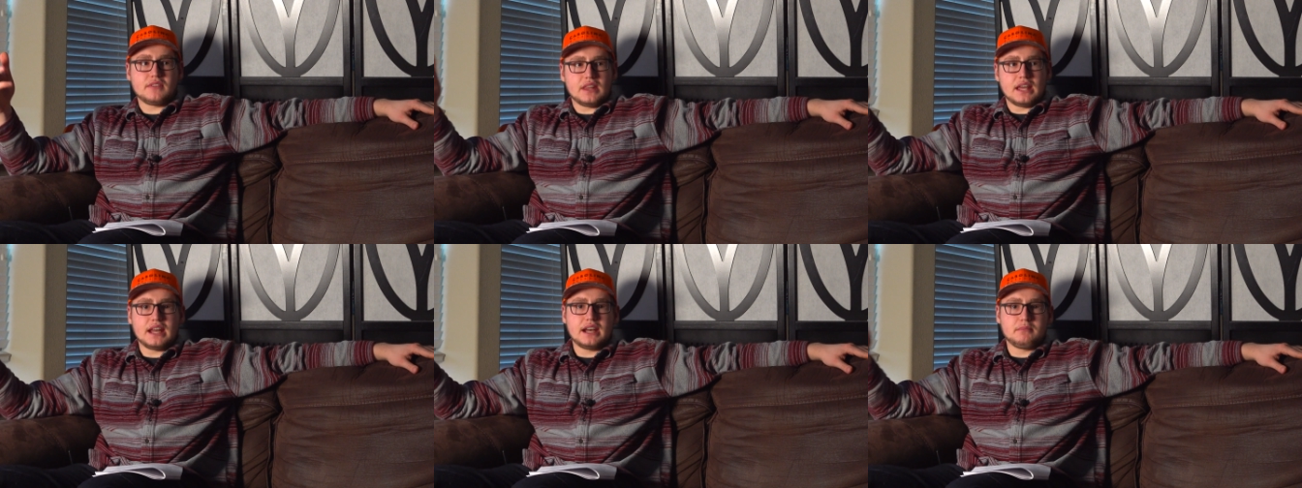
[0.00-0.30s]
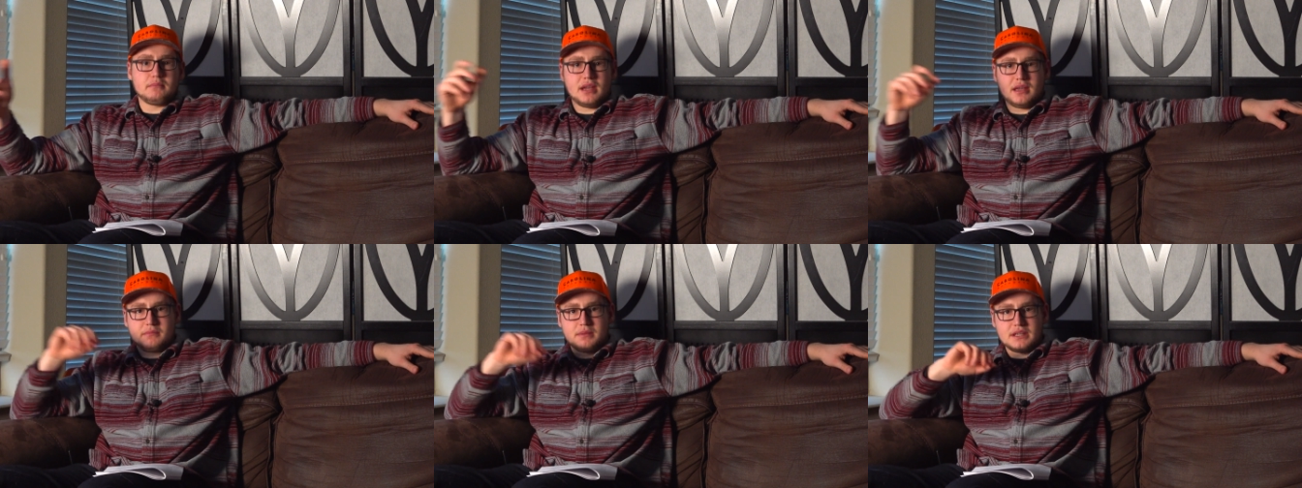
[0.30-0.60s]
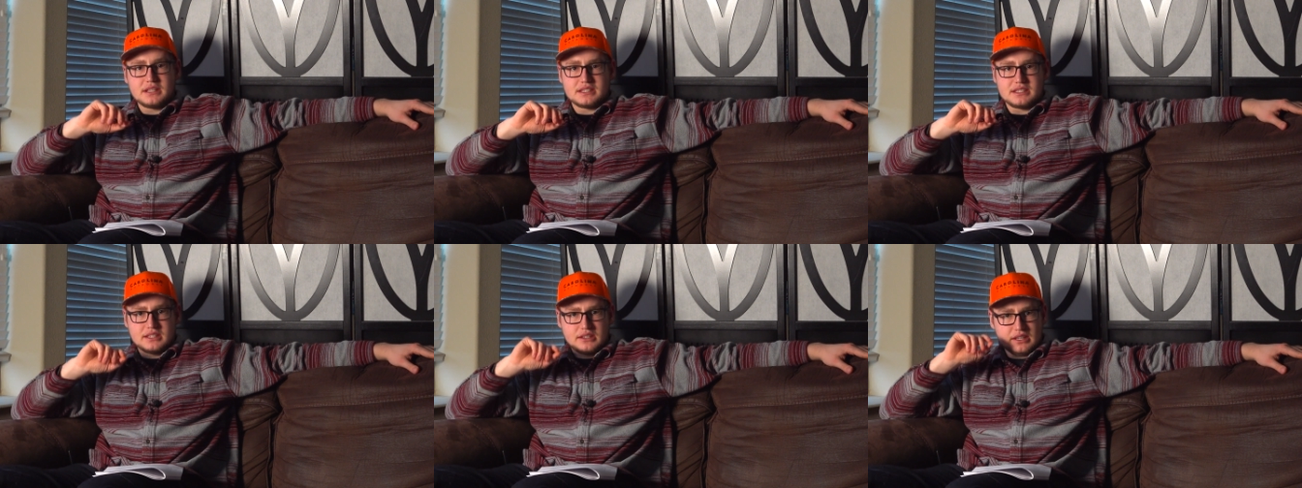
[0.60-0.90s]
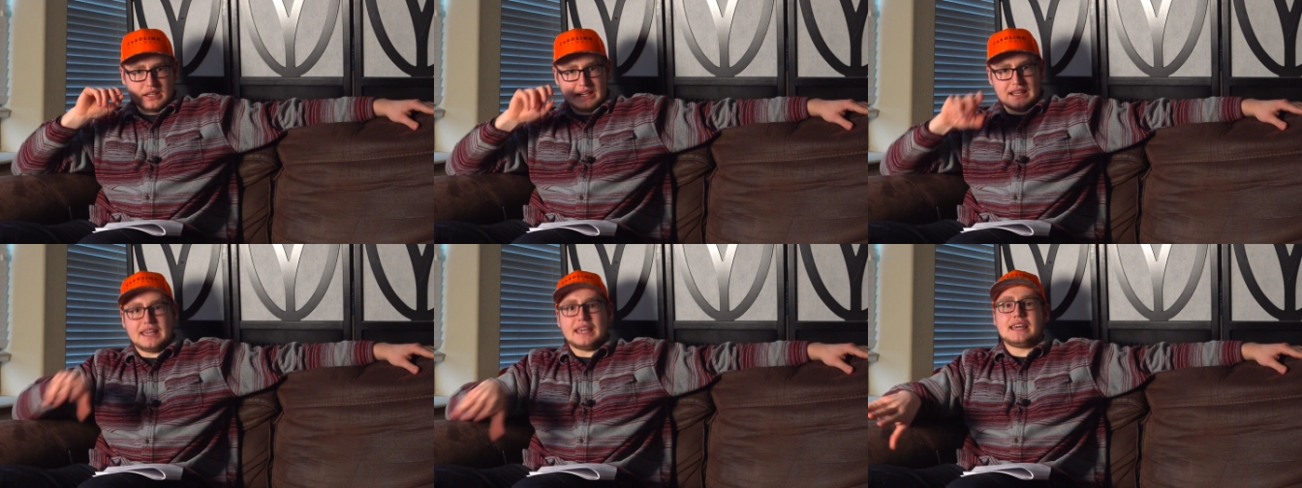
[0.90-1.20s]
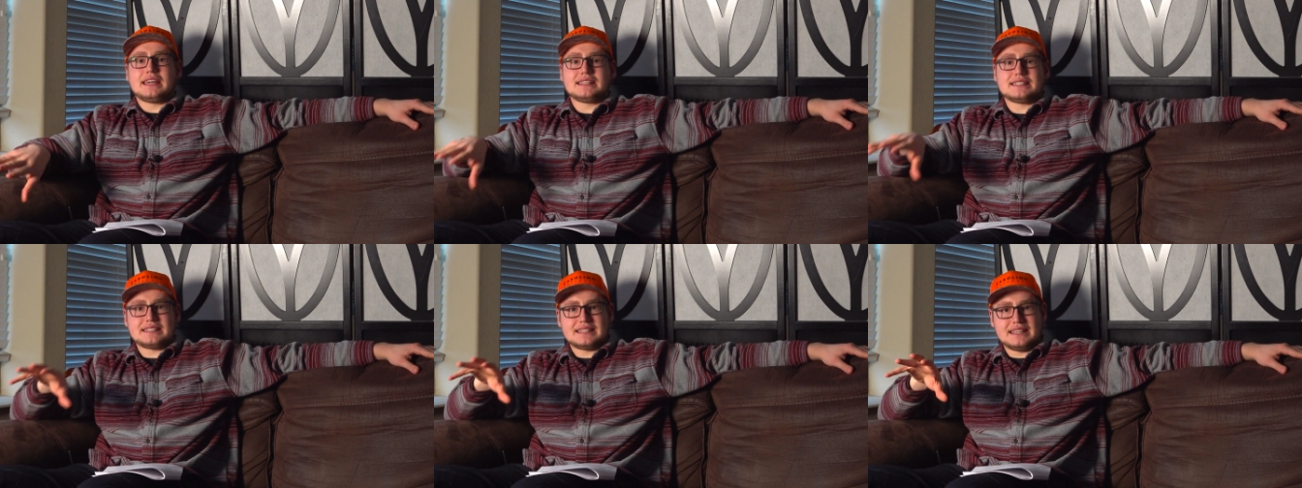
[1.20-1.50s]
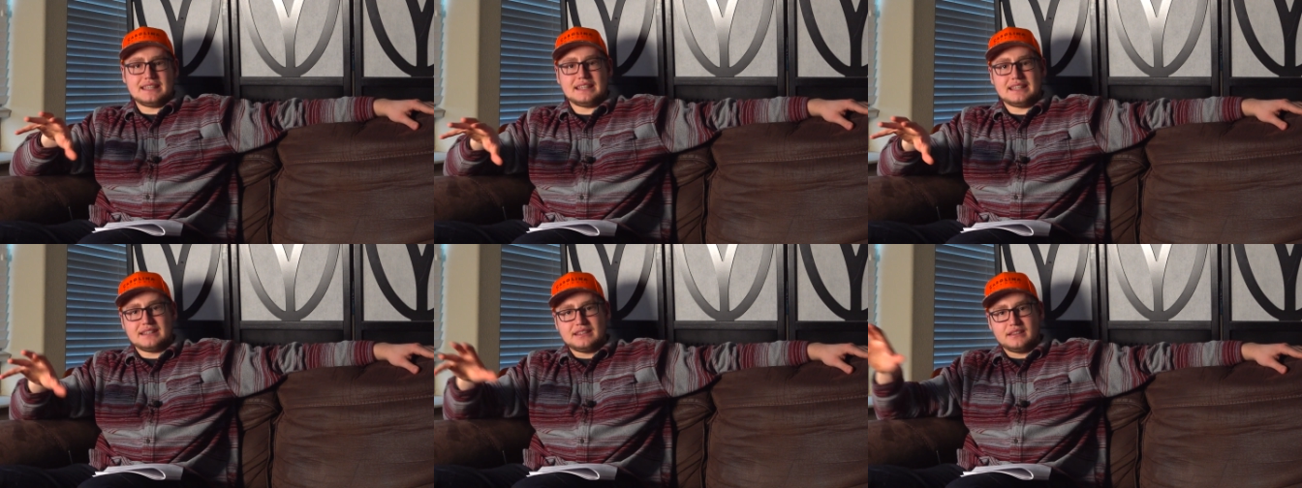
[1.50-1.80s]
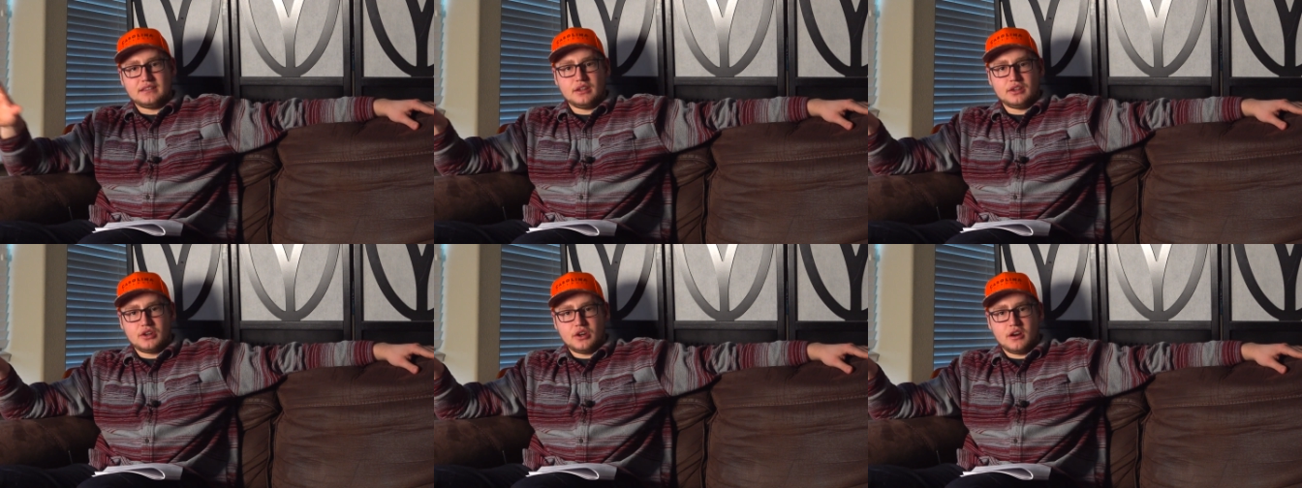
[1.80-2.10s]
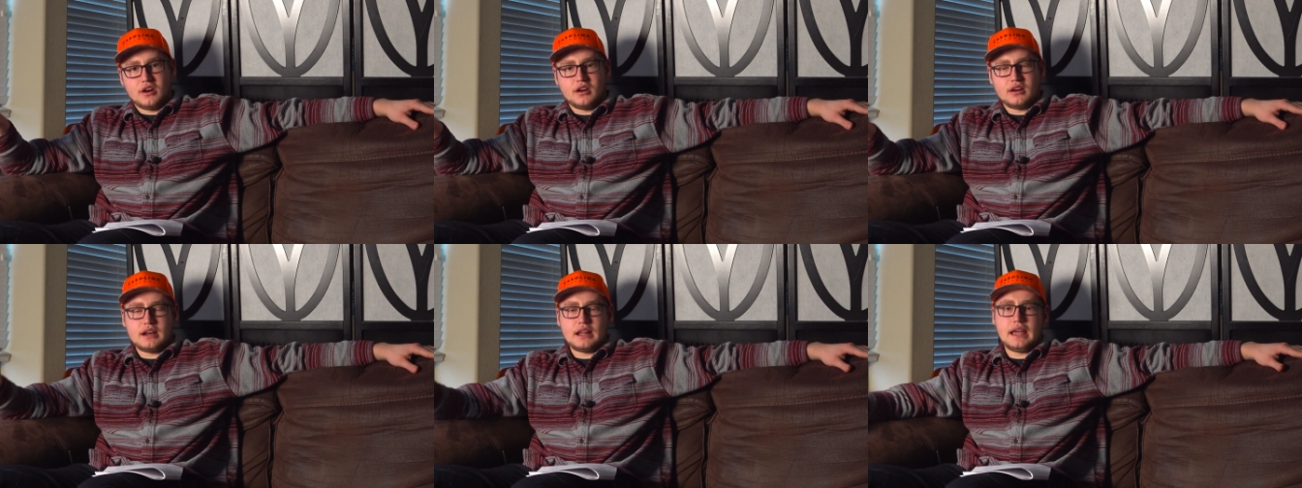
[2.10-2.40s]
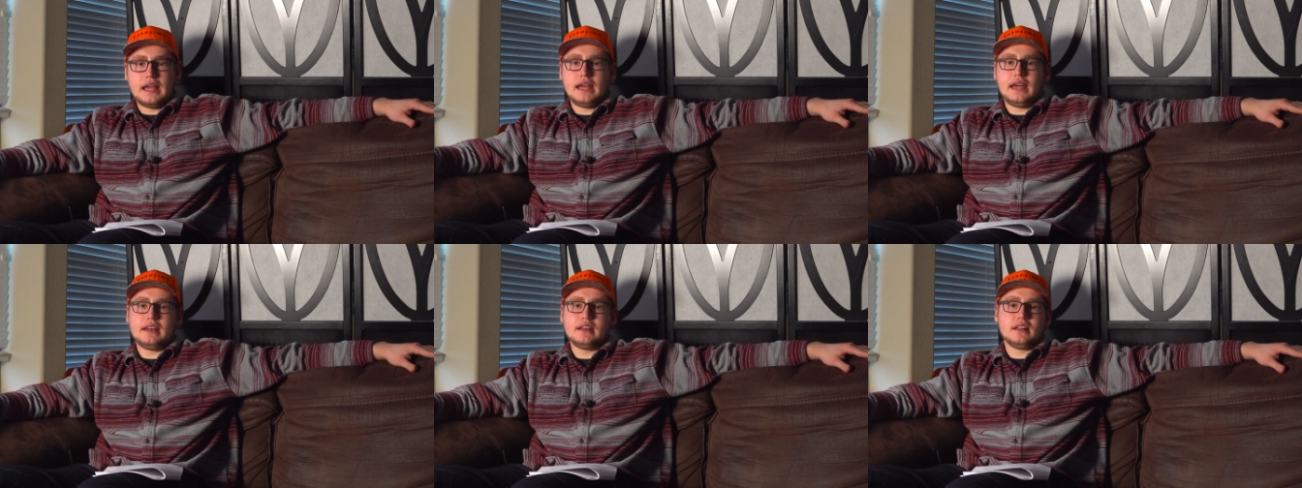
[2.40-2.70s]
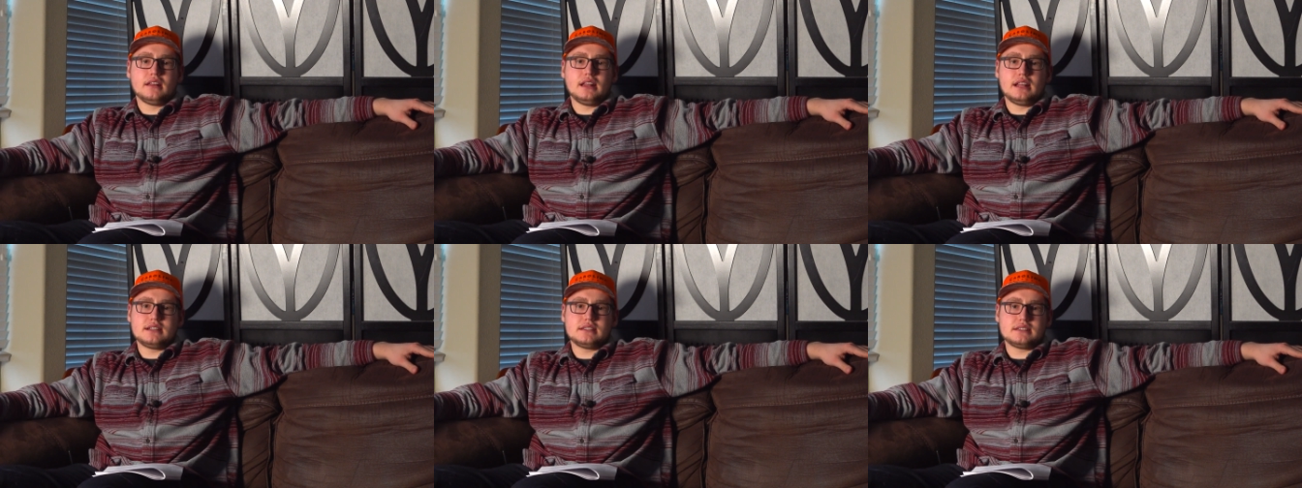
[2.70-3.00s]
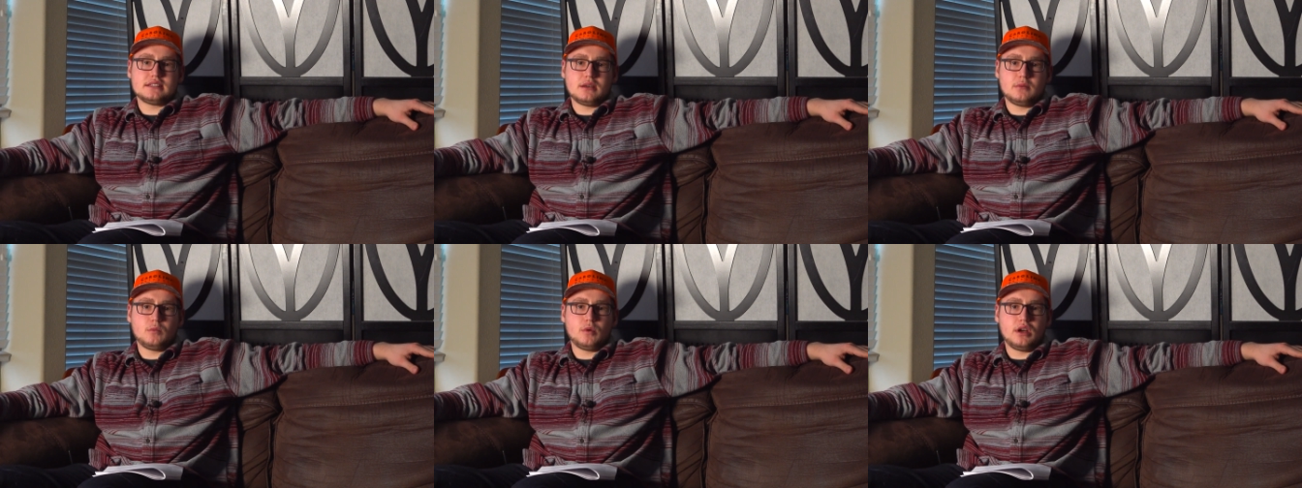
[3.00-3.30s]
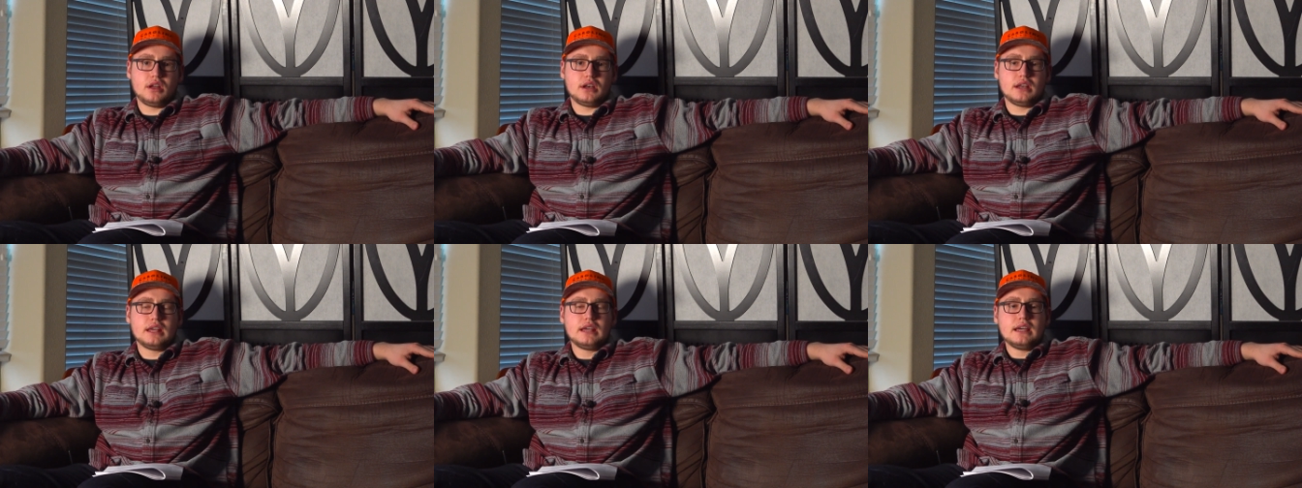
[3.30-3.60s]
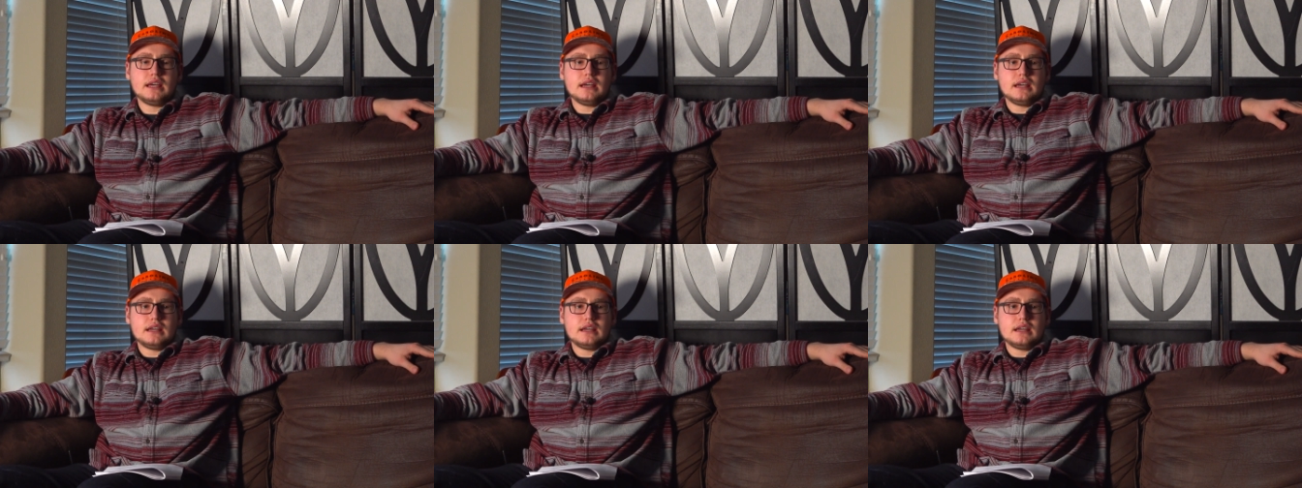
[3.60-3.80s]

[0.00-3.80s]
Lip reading: even then, it may be still encased in the dirt, and unless someone